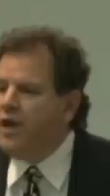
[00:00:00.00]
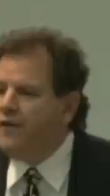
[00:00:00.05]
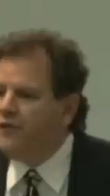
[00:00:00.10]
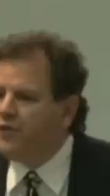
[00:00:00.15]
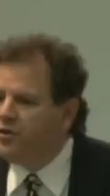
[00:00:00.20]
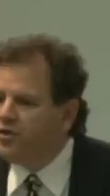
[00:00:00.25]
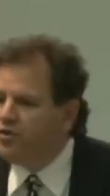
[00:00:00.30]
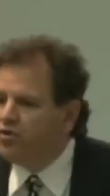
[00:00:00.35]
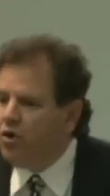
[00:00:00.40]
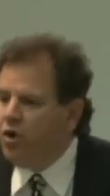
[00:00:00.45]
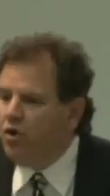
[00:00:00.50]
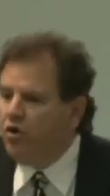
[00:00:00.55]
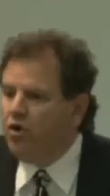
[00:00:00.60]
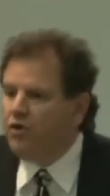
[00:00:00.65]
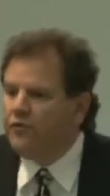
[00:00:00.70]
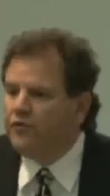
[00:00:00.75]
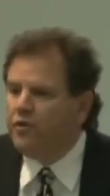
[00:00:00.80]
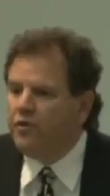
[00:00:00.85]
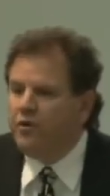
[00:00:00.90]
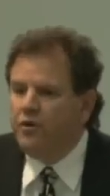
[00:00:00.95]
have control
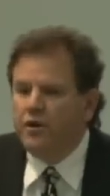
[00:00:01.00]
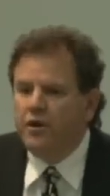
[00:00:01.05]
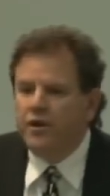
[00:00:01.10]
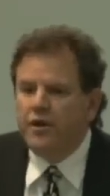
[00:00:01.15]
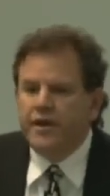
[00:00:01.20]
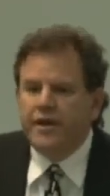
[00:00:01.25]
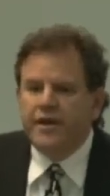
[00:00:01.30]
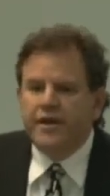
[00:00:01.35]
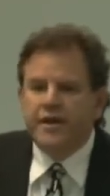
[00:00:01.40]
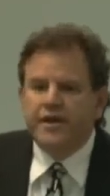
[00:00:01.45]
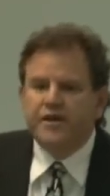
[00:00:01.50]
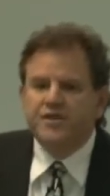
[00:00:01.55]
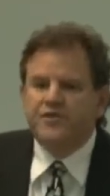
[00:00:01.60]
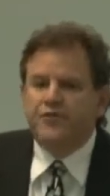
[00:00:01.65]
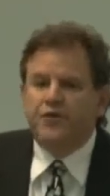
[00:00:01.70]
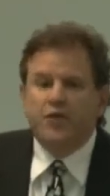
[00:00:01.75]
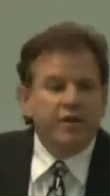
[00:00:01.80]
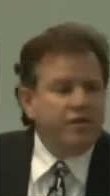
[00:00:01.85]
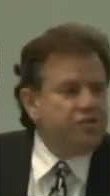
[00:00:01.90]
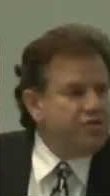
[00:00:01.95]
over is
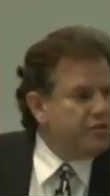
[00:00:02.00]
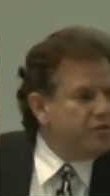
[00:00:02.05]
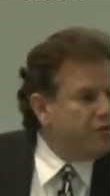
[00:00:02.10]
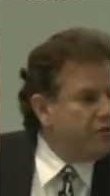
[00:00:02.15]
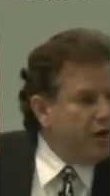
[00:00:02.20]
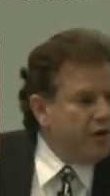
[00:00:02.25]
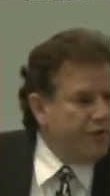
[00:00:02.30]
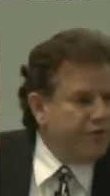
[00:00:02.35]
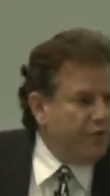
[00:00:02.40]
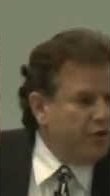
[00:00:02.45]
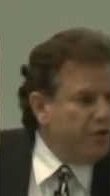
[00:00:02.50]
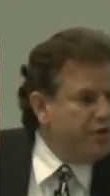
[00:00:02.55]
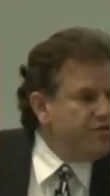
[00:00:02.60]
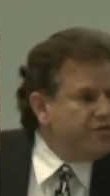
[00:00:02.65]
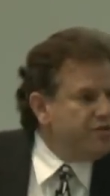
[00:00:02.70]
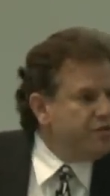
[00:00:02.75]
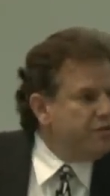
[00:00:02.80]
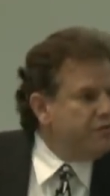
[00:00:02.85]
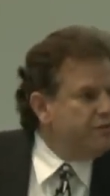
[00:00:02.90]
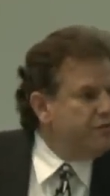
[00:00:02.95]
volition, our
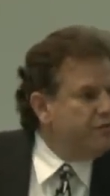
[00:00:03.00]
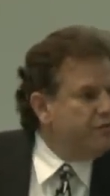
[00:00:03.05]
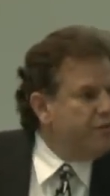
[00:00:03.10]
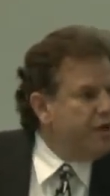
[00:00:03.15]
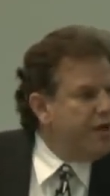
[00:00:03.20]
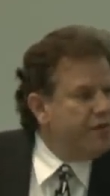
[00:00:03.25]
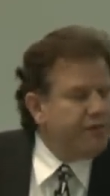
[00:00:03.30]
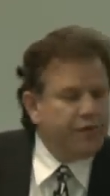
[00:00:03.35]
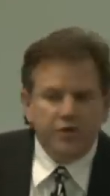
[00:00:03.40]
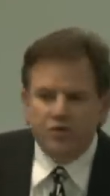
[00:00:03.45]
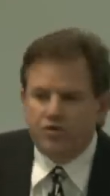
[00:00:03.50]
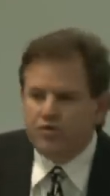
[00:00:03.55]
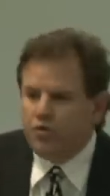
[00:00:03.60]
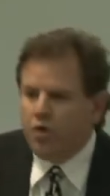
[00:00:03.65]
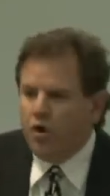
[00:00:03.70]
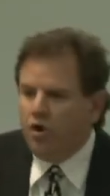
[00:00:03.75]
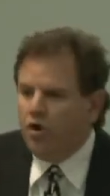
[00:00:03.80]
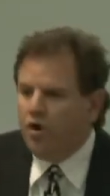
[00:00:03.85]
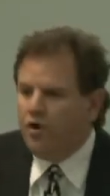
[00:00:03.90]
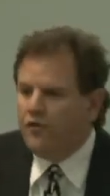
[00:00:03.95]
volition. We have
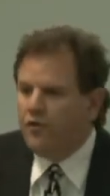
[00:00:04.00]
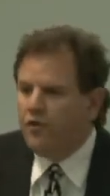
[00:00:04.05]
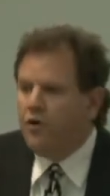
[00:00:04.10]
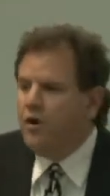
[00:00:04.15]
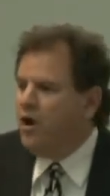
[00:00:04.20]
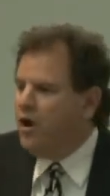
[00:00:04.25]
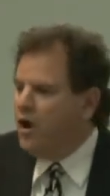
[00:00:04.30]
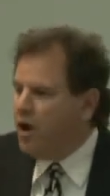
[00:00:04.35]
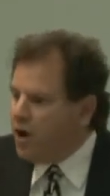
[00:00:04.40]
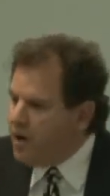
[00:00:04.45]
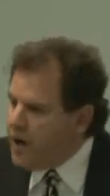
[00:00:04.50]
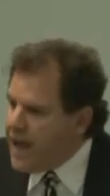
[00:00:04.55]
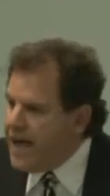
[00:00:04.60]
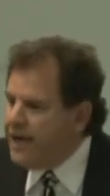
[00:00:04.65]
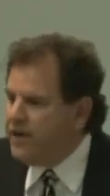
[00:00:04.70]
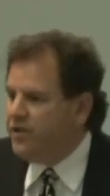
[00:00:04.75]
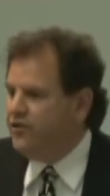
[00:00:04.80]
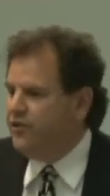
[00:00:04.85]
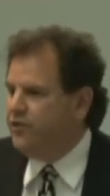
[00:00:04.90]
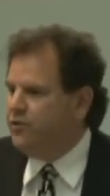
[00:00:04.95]
control over our
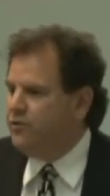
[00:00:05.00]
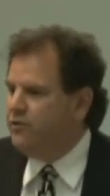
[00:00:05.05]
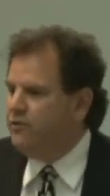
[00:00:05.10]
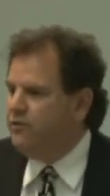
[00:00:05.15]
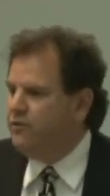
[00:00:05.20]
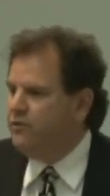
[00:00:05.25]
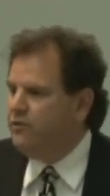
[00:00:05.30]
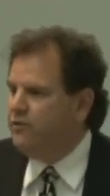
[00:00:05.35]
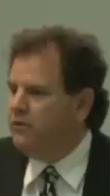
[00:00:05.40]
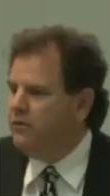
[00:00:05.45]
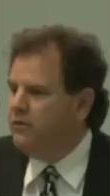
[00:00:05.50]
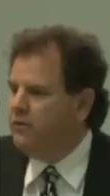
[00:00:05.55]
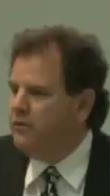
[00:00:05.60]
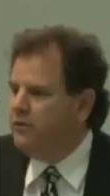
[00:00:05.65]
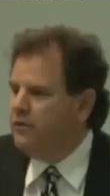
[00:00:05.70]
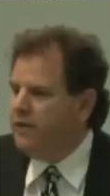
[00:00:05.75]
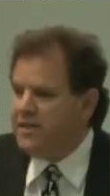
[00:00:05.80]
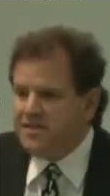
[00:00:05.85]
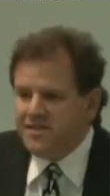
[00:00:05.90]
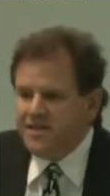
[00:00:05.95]
attitude.
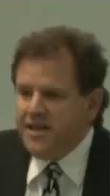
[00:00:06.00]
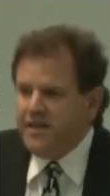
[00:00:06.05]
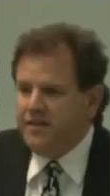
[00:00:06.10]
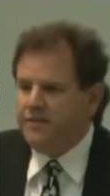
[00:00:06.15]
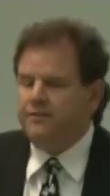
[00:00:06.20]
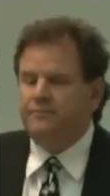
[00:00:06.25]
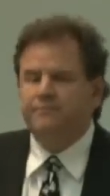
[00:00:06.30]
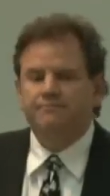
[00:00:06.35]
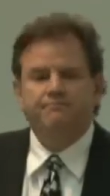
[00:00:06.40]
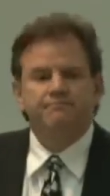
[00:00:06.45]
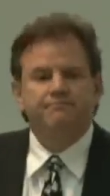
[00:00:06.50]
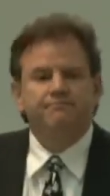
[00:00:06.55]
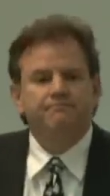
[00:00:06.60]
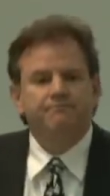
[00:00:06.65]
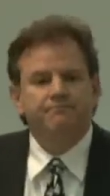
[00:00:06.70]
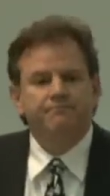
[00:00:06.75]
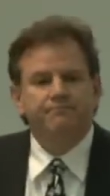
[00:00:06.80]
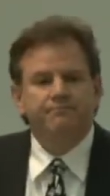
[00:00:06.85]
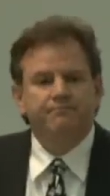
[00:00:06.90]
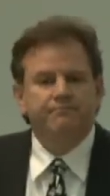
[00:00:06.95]
That's it.
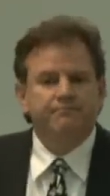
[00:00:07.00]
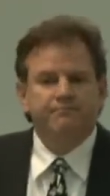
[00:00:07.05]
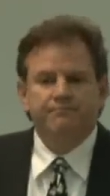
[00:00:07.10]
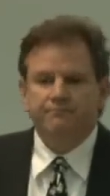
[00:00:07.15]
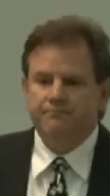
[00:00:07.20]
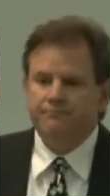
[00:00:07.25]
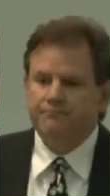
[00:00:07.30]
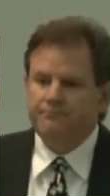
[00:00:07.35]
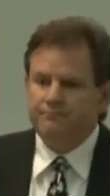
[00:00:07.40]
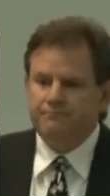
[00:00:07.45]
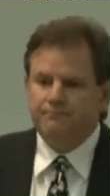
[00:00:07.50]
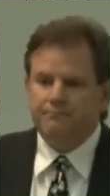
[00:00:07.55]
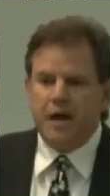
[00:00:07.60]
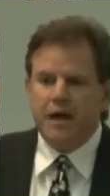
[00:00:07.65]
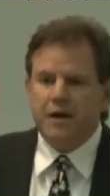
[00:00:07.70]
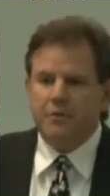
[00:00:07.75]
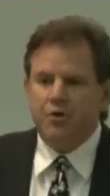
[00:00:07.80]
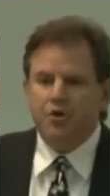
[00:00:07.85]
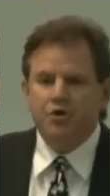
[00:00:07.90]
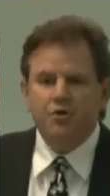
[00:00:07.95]

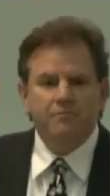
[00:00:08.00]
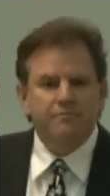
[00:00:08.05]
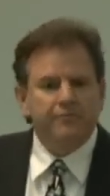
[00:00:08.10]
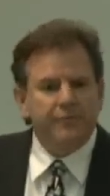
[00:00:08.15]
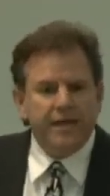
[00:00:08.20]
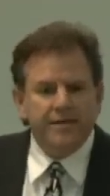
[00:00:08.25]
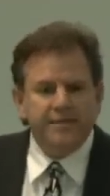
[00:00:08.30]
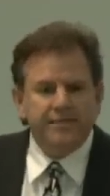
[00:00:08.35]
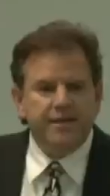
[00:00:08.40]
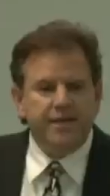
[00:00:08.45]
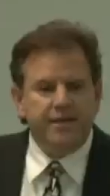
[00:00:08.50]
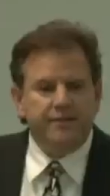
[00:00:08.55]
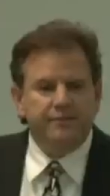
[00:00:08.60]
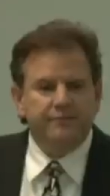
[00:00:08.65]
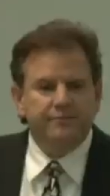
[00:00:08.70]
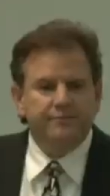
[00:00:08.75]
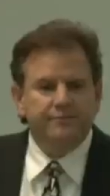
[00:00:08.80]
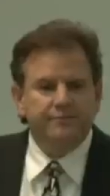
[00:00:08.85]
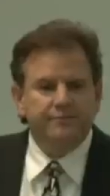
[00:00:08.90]
Bada boom, that's it.